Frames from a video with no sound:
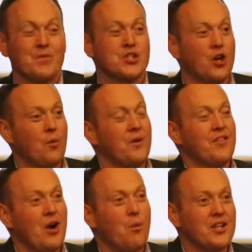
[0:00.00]
So we've
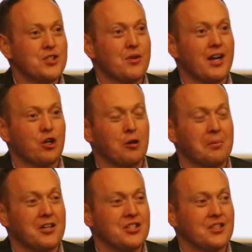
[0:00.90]
got one strata
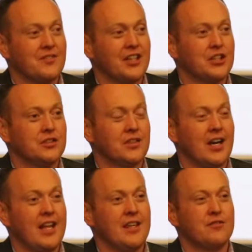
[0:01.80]
corporation in
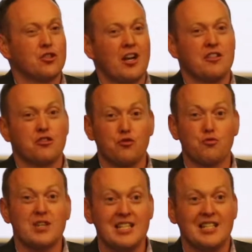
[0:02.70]
Vancouver, and they've tried
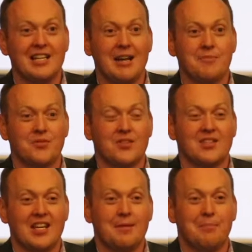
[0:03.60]
3 times for the
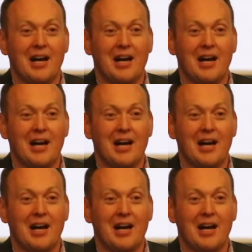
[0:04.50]
same